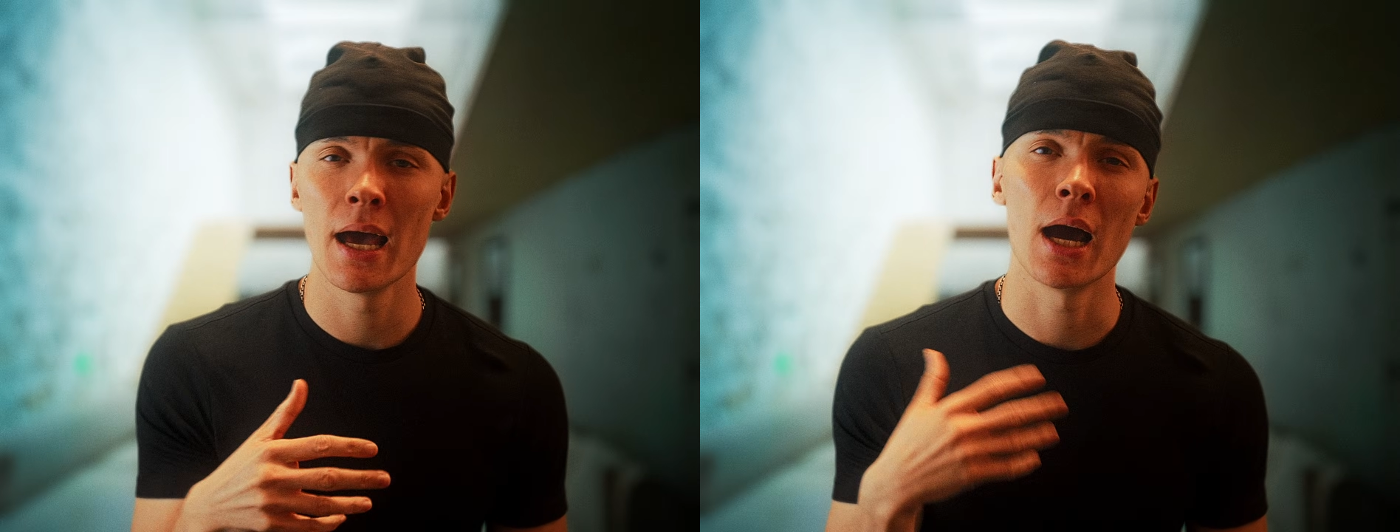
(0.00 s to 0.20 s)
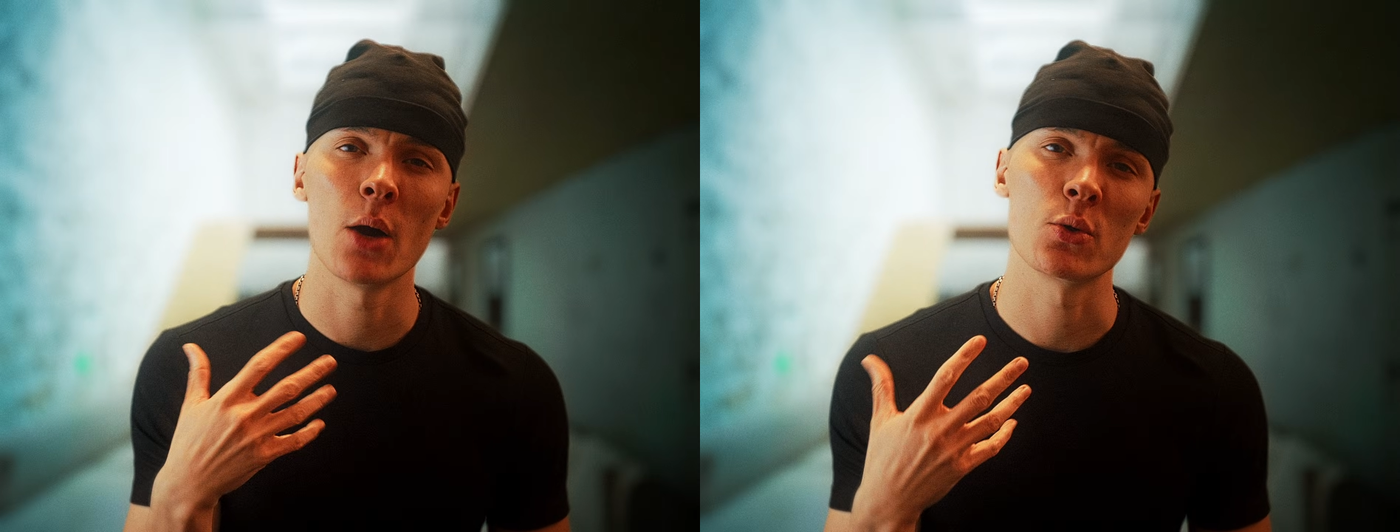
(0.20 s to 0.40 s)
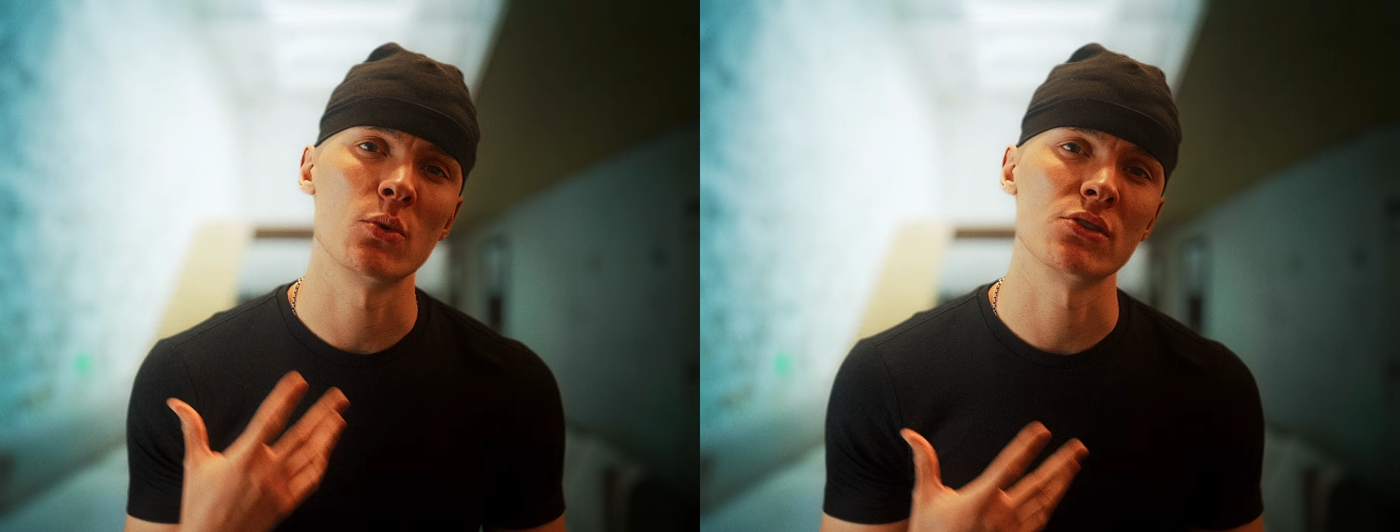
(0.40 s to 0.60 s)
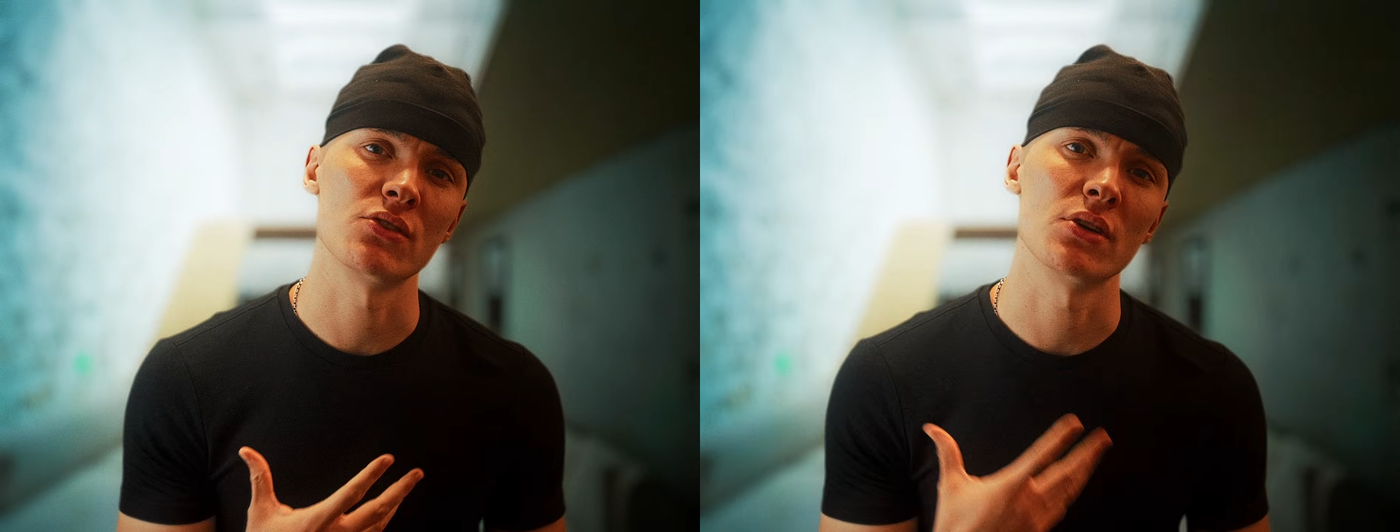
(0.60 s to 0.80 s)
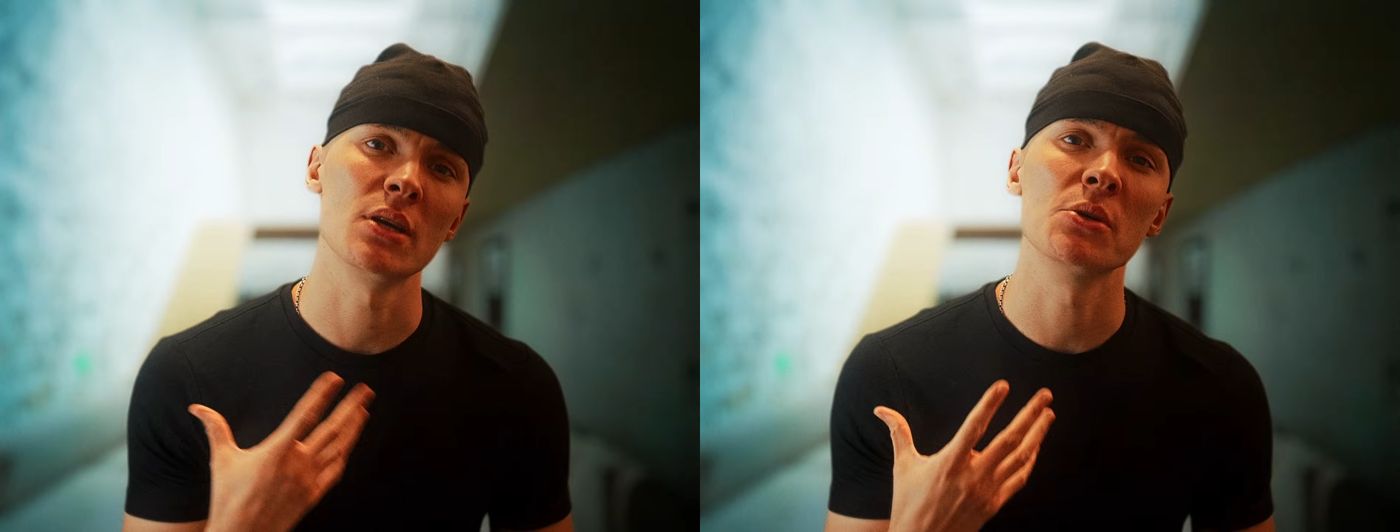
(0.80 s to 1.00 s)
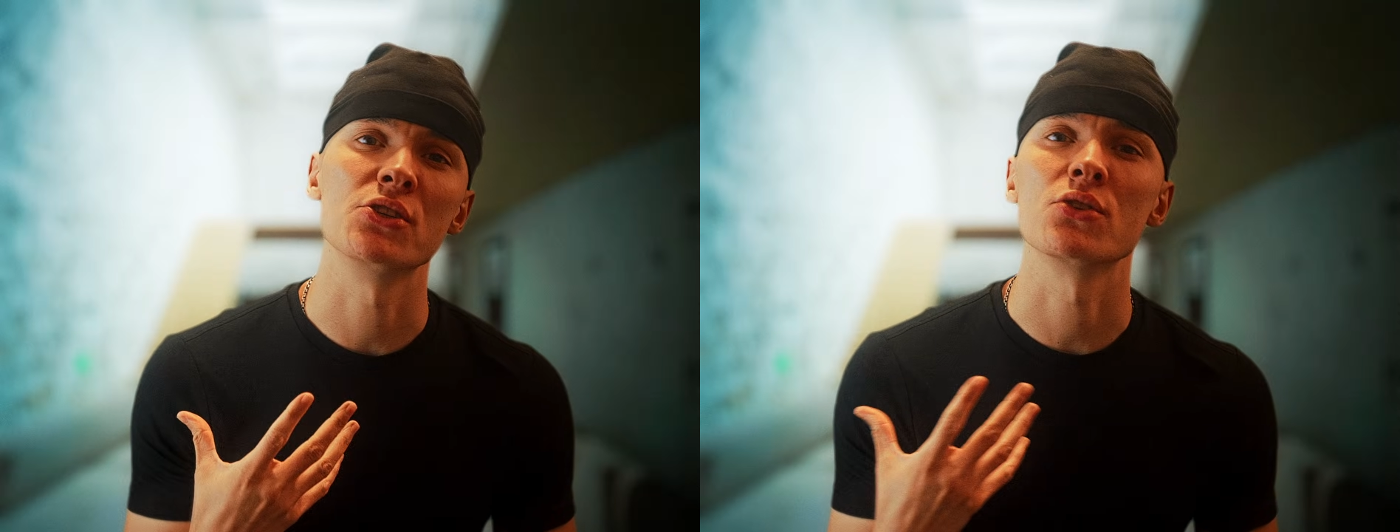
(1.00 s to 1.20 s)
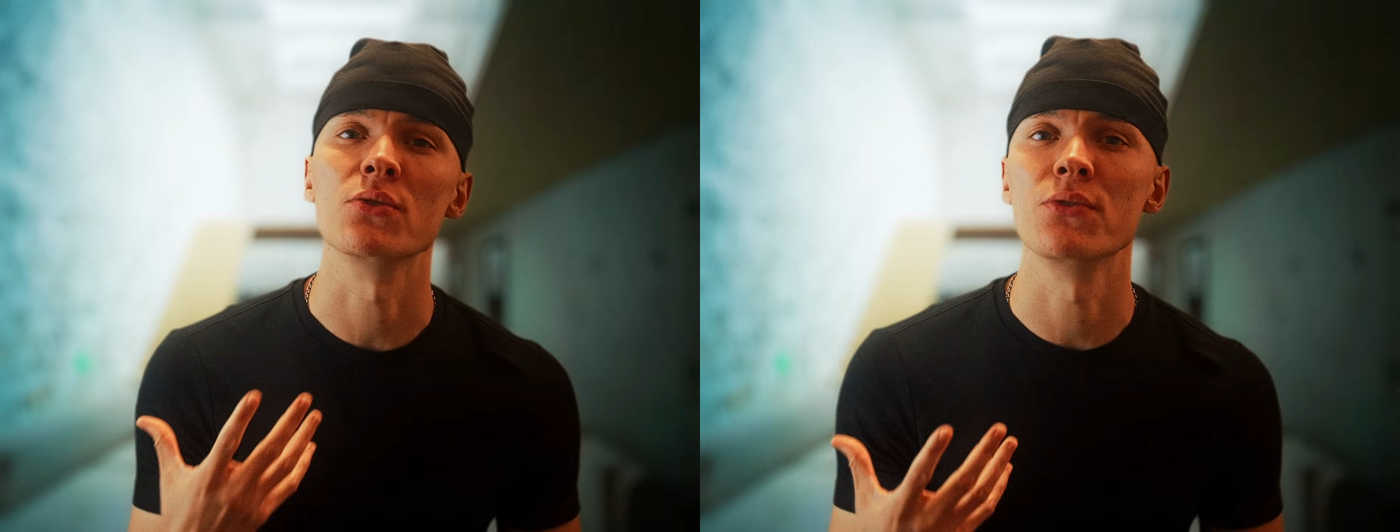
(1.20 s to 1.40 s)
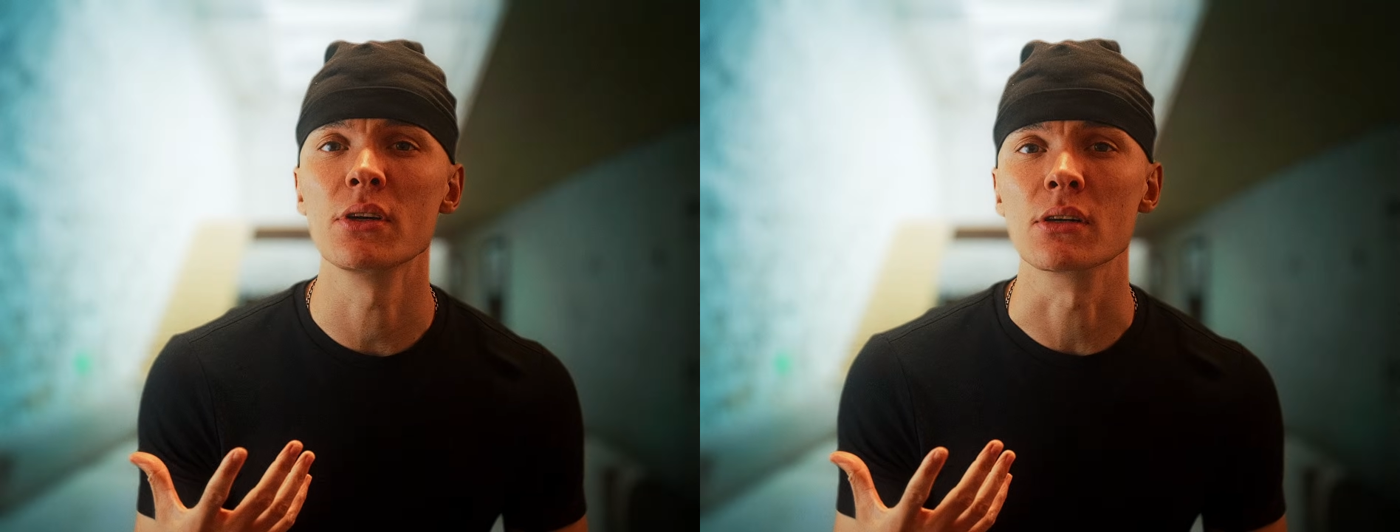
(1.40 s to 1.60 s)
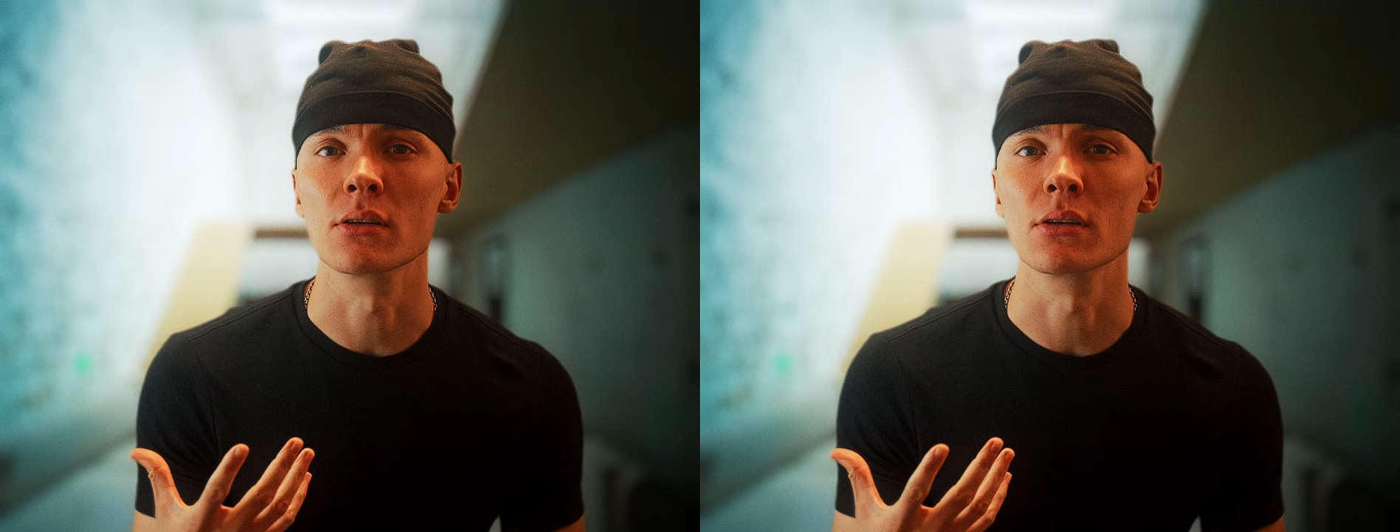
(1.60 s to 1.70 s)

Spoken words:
how you want your image to feel.